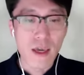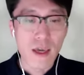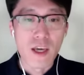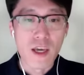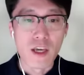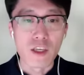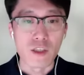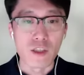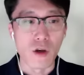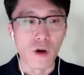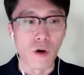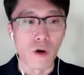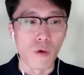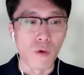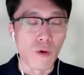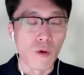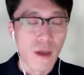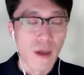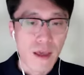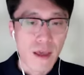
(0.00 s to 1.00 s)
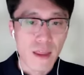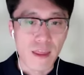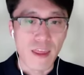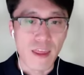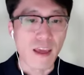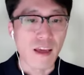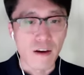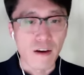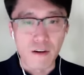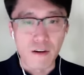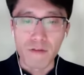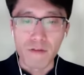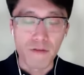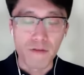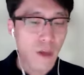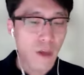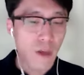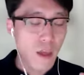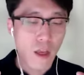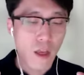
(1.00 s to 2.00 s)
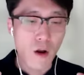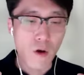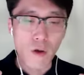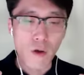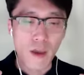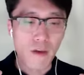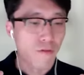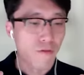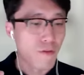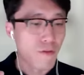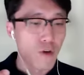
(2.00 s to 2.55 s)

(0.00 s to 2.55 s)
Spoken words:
So think of, if